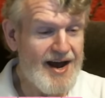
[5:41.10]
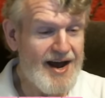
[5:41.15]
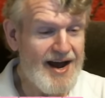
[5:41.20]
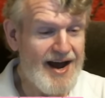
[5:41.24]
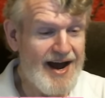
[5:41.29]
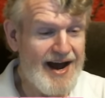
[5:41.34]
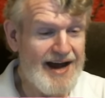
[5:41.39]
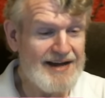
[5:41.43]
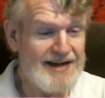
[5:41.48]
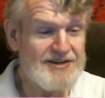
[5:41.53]

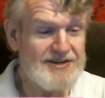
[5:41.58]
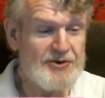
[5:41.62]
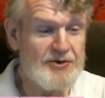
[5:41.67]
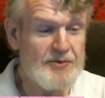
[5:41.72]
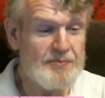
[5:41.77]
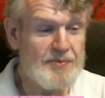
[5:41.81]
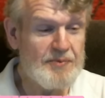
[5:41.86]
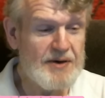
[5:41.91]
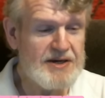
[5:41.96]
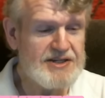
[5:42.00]
I do
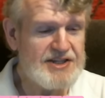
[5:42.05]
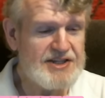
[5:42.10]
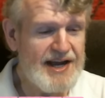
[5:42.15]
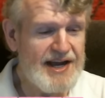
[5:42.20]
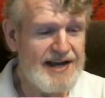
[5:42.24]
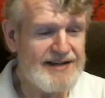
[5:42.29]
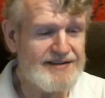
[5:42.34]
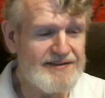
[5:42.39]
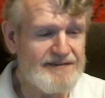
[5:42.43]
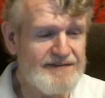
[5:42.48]

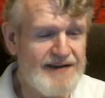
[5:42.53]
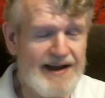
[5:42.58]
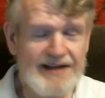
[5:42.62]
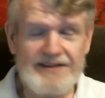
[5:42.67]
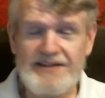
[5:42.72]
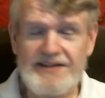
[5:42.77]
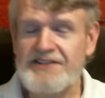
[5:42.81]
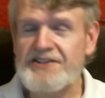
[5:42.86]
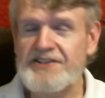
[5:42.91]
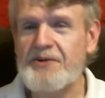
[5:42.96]
appreciate the
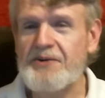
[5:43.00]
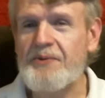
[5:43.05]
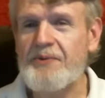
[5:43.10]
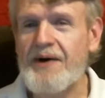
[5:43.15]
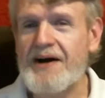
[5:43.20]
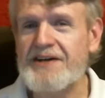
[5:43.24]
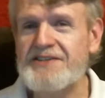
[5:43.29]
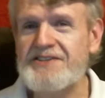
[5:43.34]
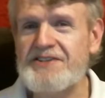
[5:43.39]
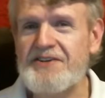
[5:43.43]
fact that you
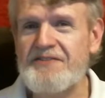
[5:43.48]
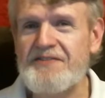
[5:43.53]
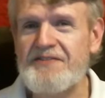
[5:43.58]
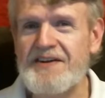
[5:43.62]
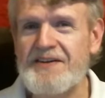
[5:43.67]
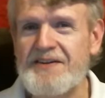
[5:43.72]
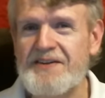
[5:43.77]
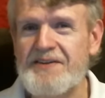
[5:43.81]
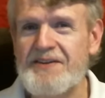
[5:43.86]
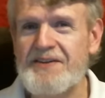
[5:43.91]
watched
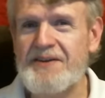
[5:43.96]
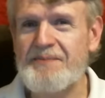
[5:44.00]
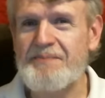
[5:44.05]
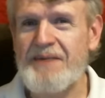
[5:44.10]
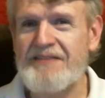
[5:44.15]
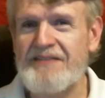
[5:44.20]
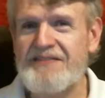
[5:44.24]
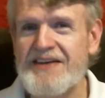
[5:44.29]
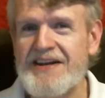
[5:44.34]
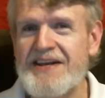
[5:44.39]
vid
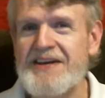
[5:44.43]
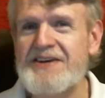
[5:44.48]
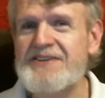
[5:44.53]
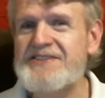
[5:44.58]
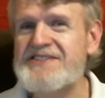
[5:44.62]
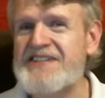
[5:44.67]
my videos.